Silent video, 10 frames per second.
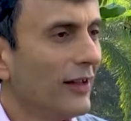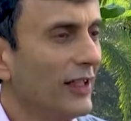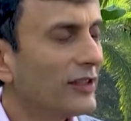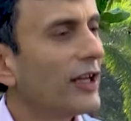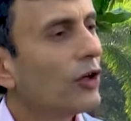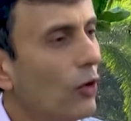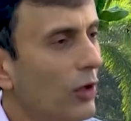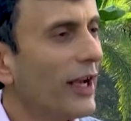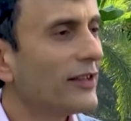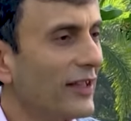Instead,
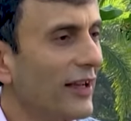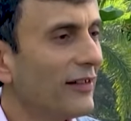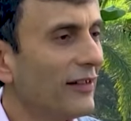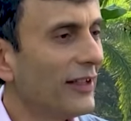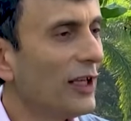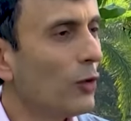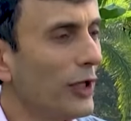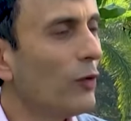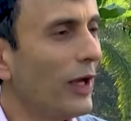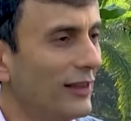gold has done
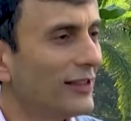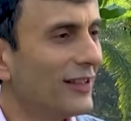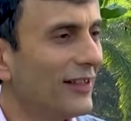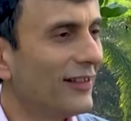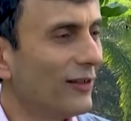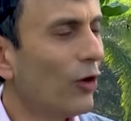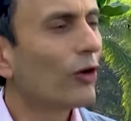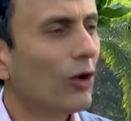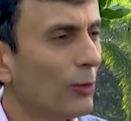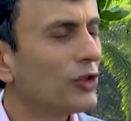equally well this year,
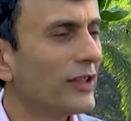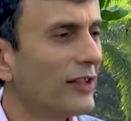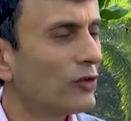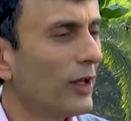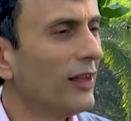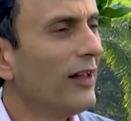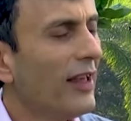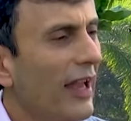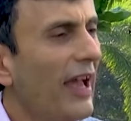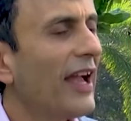or almost as well
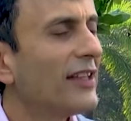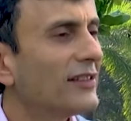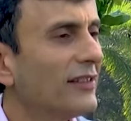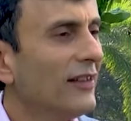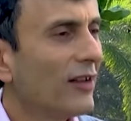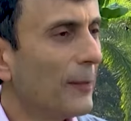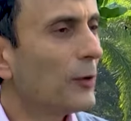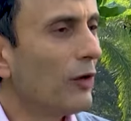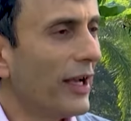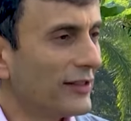as
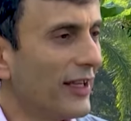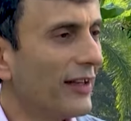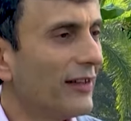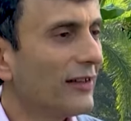crypto has done.